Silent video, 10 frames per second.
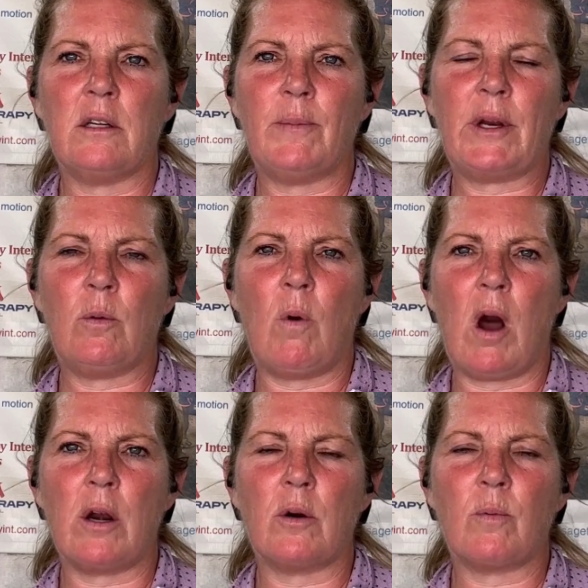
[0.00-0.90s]
little bit of
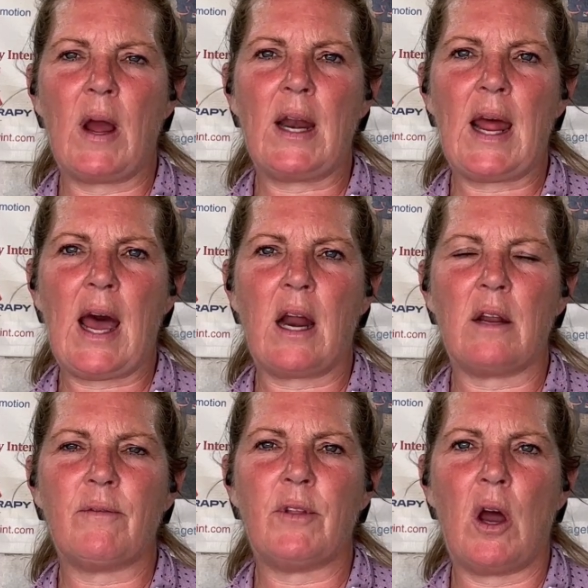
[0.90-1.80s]
water run out
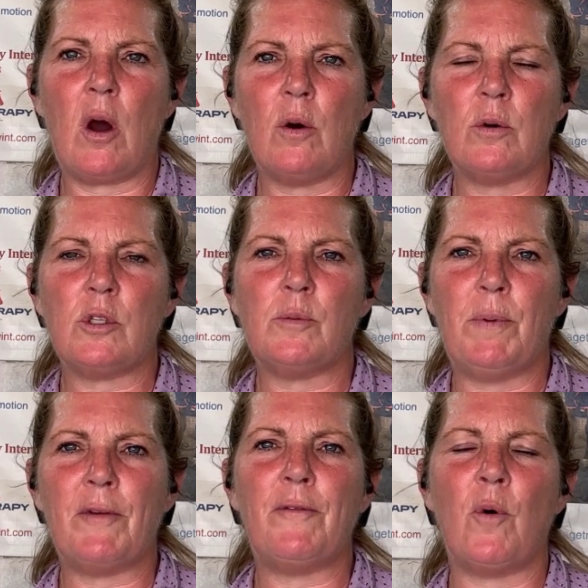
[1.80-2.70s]
of the hose
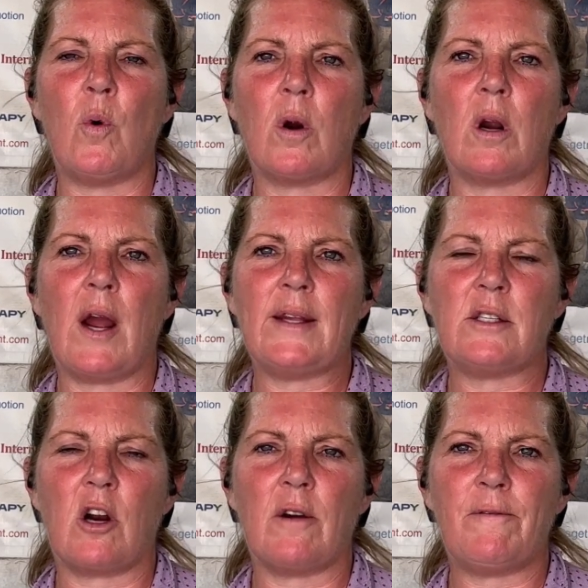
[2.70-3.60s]
before I
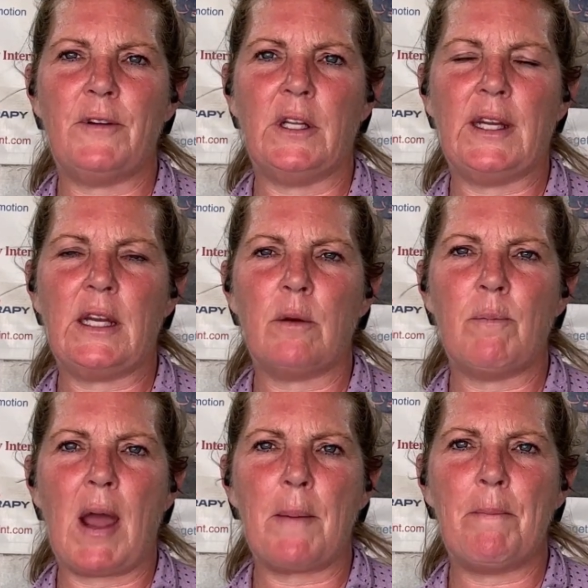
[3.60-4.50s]
start filling
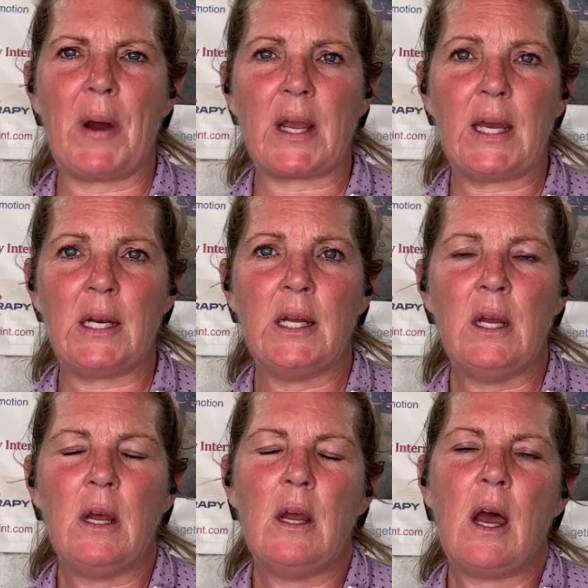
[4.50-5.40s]
my bucket.
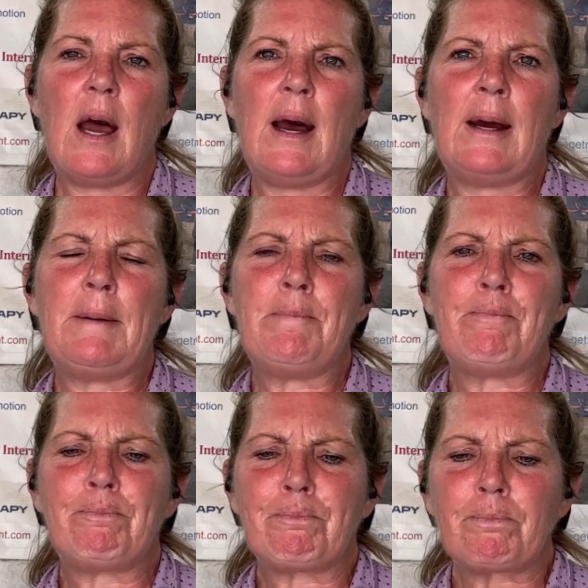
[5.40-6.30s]

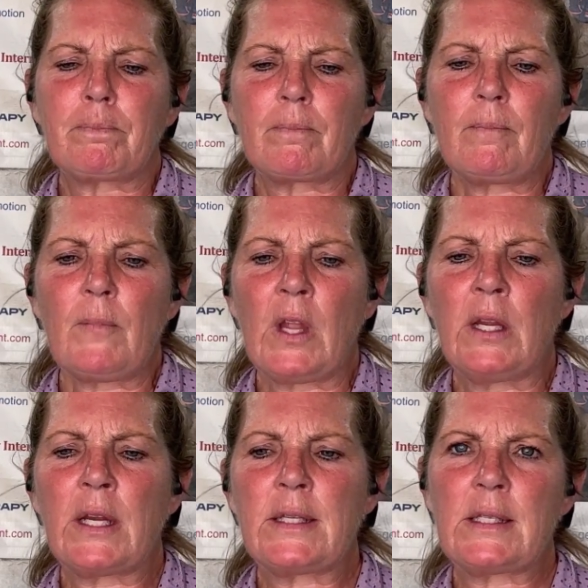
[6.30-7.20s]
Um,
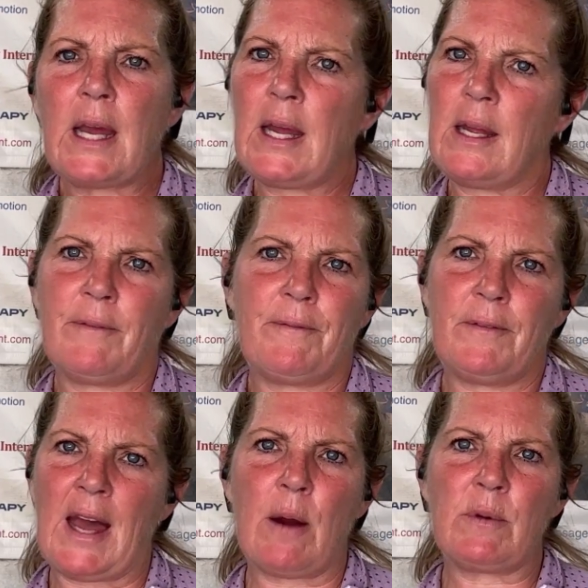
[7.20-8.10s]
because if
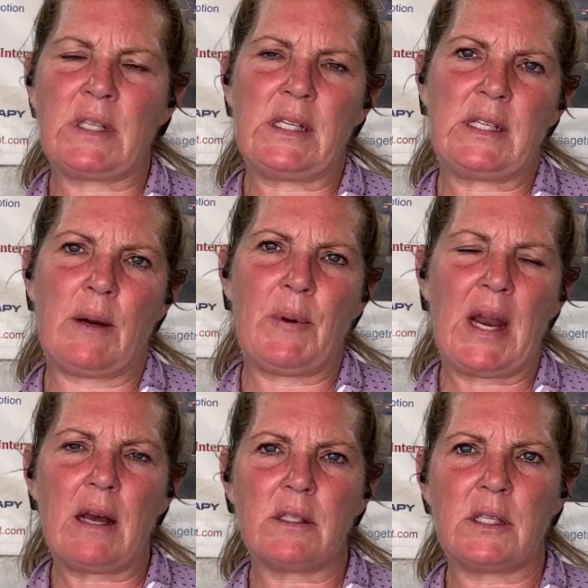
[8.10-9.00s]
that was in
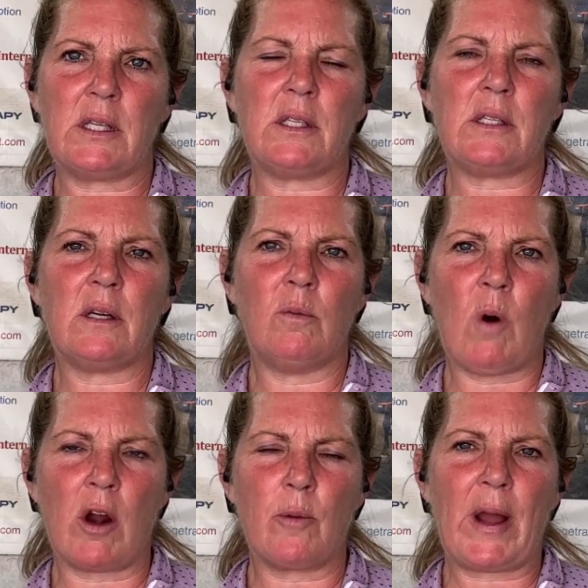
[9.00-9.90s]
someone else's
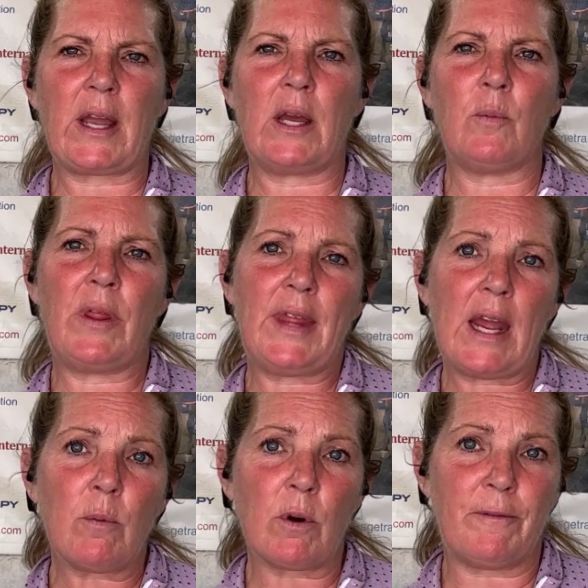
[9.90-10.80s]
water bucket when
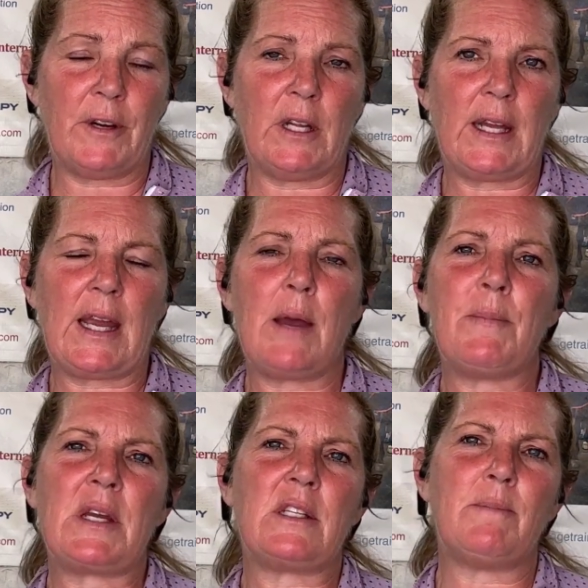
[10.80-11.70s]
they were filling it,
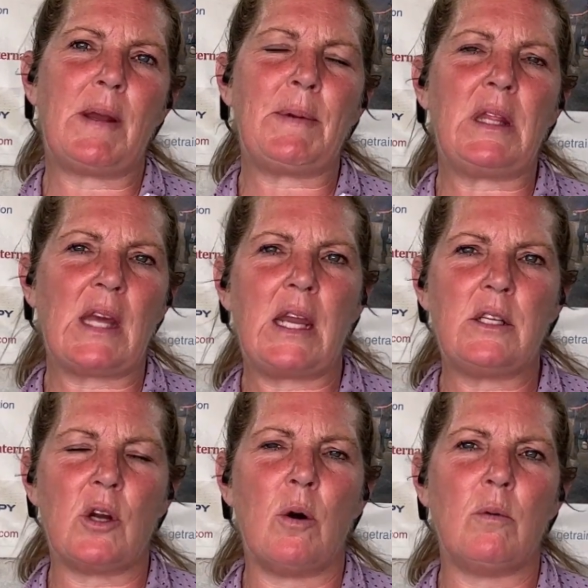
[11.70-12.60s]
because maybe
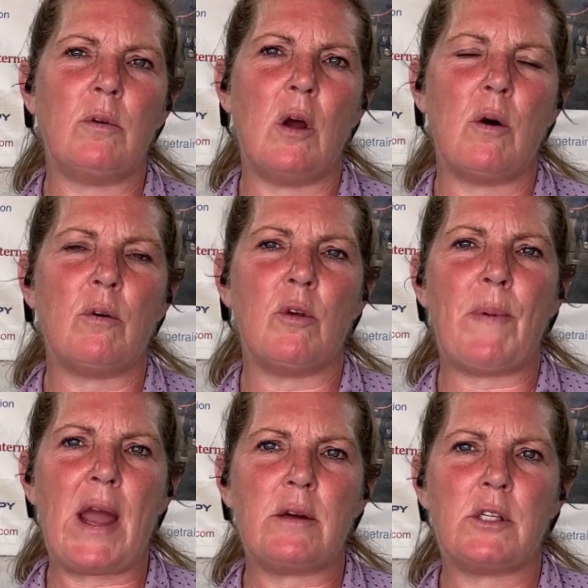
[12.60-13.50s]
they don't know the
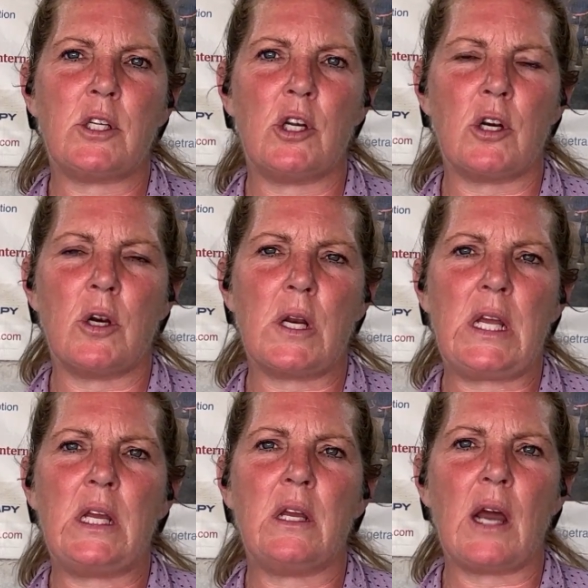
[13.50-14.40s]

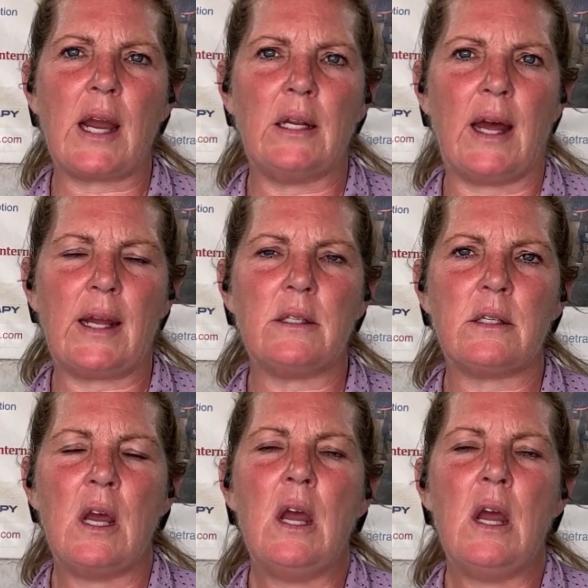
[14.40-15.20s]
biosecurity guidelines,